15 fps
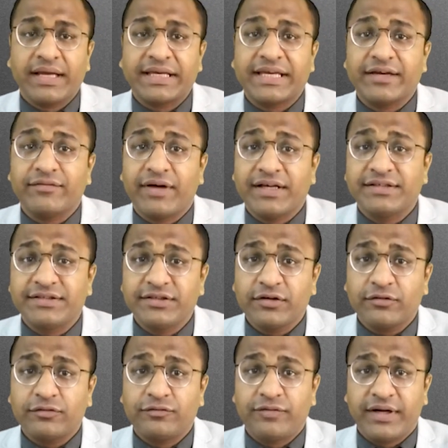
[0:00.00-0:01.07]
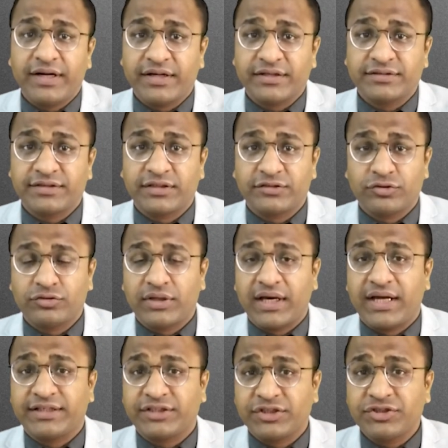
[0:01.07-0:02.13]
KYC of vendors should
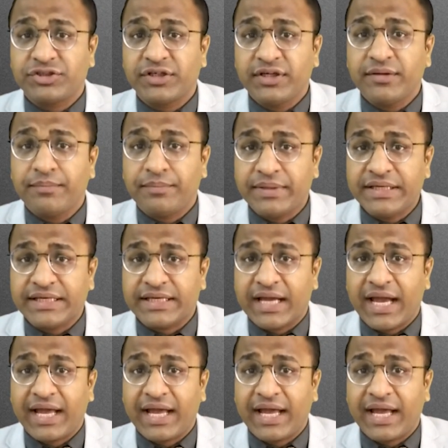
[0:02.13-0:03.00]
essentially be